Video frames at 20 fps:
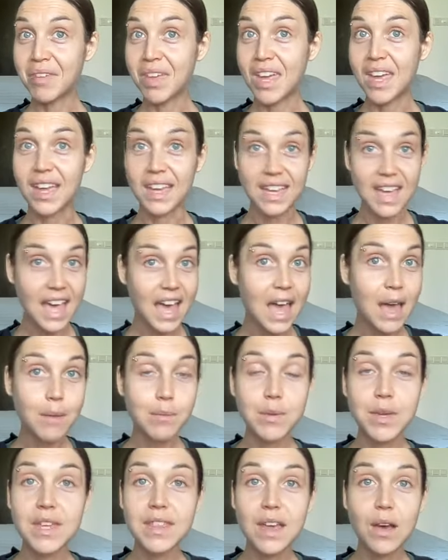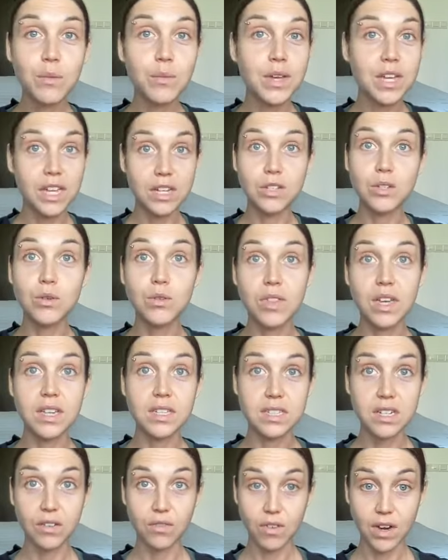It can't be that we can do
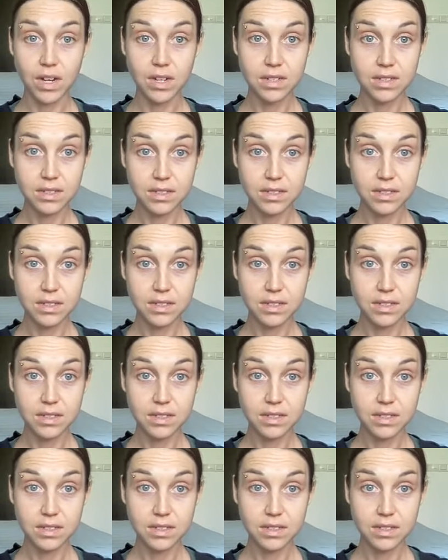things different.